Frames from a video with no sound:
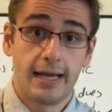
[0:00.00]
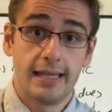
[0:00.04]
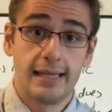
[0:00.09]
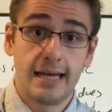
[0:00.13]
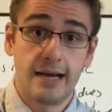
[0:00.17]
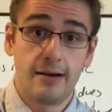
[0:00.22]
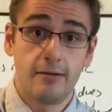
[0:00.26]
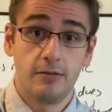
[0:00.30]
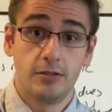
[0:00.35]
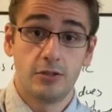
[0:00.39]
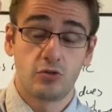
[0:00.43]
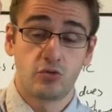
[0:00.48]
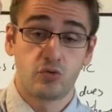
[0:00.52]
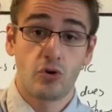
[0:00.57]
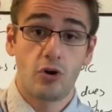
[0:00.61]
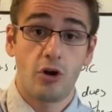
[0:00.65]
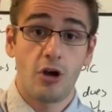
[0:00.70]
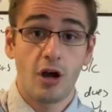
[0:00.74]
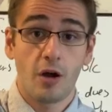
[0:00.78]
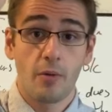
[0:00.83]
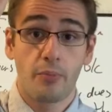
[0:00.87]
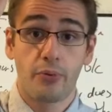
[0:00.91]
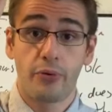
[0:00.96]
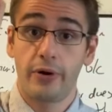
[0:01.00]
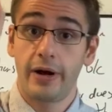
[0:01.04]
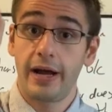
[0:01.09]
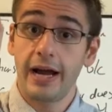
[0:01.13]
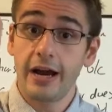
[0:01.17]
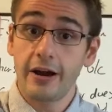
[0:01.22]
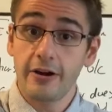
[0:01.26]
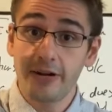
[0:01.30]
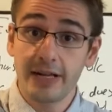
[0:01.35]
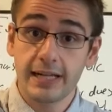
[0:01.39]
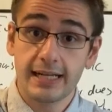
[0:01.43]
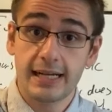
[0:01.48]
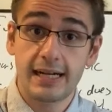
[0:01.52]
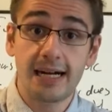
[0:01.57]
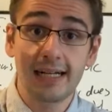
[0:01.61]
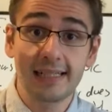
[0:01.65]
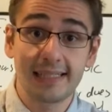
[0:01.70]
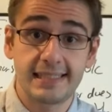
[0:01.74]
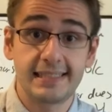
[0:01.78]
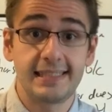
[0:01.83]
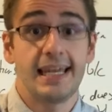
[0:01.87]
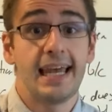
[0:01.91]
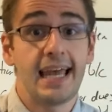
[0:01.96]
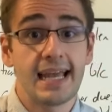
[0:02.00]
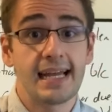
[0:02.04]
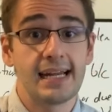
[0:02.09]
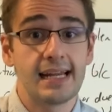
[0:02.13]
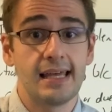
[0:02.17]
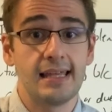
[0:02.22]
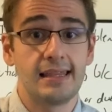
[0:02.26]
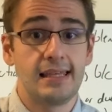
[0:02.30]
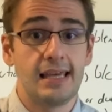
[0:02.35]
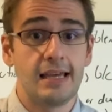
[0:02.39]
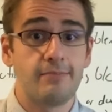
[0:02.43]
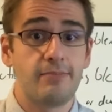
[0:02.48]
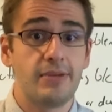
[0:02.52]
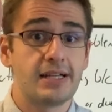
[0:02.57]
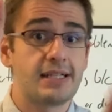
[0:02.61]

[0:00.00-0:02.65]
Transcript: And that was wrong prior to God saying anything,